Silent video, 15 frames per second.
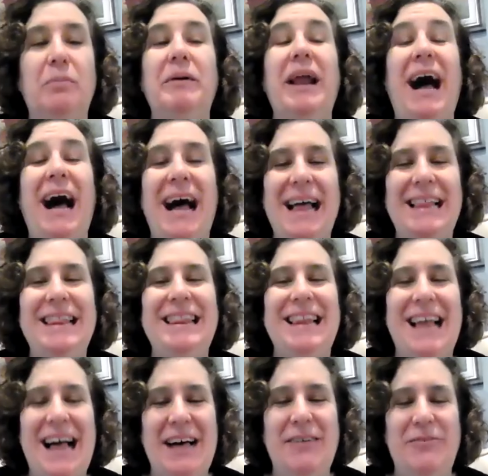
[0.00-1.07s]
but I
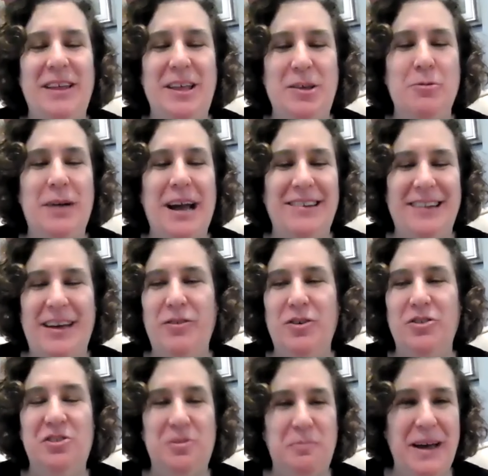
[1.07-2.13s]
love that you guys have your
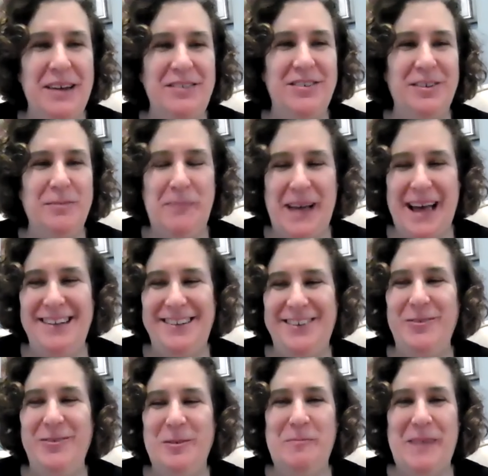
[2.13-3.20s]
special
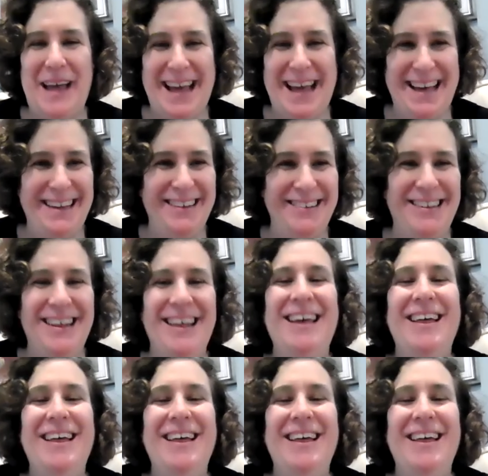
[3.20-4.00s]
Passover bags.